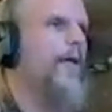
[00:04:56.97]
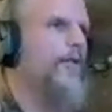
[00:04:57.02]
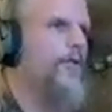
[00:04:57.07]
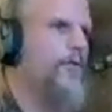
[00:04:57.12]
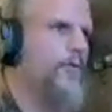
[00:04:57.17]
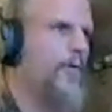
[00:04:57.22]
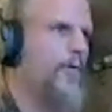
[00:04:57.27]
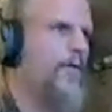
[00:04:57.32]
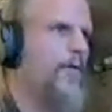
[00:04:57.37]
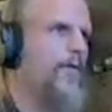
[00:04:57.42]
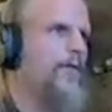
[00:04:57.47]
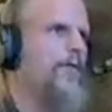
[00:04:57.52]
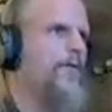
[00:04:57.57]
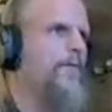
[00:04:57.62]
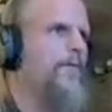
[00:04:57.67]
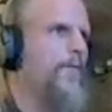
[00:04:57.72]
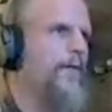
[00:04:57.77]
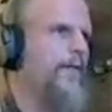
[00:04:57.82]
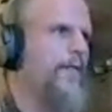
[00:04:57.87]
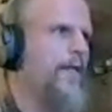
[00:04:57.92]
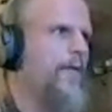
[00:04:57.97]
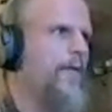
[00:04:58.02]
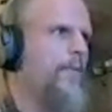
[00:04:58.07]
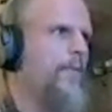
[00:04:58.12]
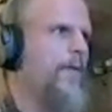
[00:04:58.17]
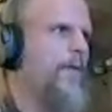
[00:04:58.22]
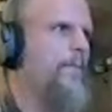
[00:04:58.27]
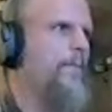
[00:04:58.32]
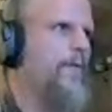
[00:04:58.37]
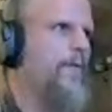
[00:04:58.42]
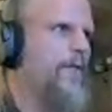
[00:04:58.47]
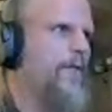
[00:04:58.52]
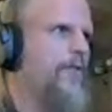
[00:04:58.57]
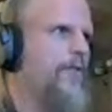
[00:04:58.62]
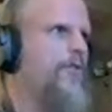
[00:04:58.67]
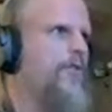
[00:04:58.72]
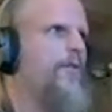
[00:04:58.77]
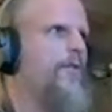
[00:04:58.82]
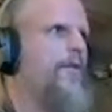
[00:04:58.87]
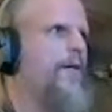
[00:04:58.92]
I strongly do make that
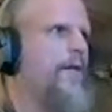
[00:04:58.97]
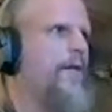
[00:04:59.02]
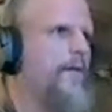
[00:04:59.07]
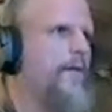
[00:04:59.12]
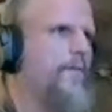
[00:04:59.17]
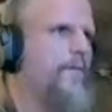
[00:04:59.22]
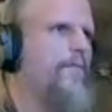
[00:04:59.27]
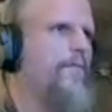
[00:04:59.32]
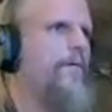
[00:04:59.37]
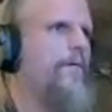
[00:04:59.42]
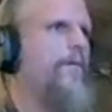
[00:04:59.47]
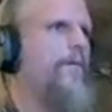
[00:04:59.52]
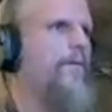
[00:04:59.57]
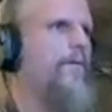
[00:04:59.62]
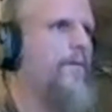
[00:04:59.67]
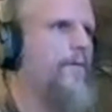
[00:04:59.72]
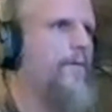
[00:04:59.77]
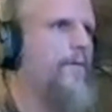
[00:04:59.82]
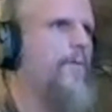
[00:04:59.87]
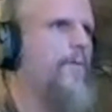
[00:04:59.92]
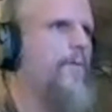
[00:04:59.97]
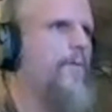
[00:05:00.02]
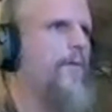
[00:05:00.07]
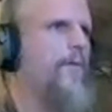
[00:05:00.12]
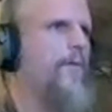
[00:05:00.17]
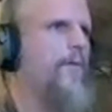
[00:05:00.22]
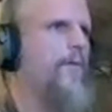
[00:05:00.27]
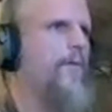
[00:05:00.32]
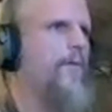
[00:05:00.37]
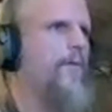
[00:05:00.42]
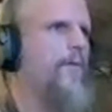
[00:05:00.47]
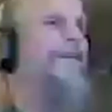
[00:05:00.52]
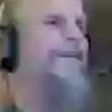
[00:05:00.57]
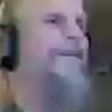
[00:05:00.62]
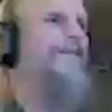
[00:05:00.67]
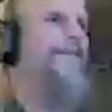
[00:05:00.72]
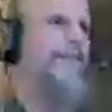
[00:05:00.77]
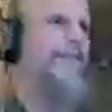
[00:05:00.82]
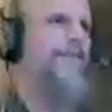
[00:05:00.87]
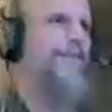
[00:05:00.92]
recommendation of doing everything.
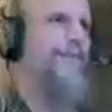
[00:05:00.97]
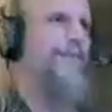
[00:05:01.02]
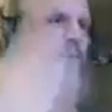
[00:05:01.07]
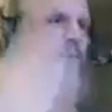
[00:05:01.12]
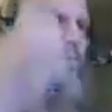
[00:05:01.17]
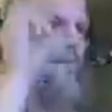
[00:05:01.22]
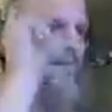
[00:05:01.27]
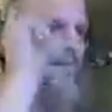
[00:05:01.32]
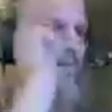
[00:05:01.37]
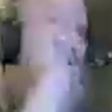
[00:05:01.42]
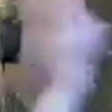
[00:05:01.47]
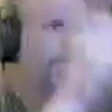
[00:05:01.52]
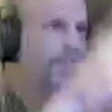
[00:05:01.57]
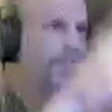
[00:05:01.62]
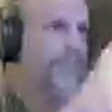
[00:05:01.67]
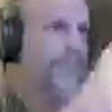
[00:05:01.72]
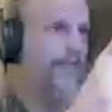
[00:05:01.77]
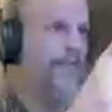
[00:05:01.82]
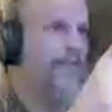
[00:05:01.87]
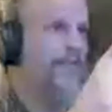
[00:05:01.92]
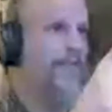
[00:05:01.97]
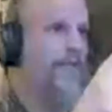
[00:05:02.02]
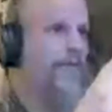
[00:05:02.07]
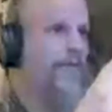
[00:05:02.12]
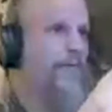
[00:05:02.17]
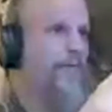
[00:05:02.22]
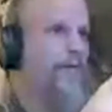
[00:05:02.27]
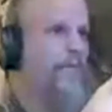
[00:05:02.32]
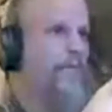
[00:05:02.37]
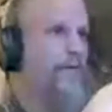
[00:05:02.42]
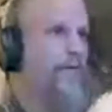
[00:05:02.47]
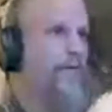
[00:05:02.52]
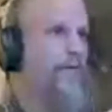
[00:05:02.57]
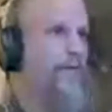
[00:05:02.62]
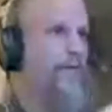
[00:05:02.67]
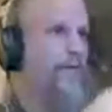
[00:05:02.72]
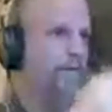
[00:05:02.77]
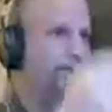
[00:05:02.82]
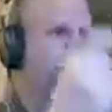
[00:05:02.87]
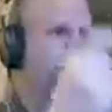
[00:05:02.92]
And yes, when I did tell you guys they do
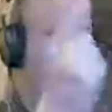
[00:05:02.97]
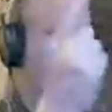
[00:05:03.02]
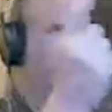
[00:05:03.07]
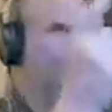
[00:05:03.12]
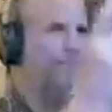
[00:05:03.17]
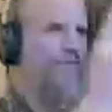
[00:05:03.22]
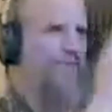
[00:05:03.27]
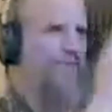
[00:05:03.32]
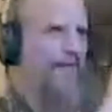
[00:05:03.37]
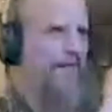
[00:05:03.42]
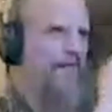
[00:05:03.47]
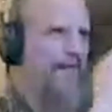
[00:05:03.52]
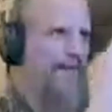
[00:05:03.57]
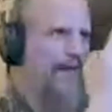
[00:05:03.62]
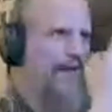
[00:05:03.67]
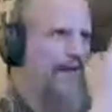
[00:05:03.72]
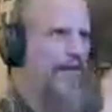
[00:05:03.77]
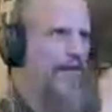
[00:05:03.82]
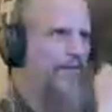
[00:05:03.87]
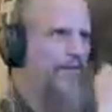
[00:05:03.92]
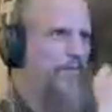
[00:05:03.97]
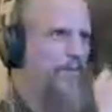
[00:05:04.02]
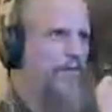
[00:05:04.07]
have coffee, I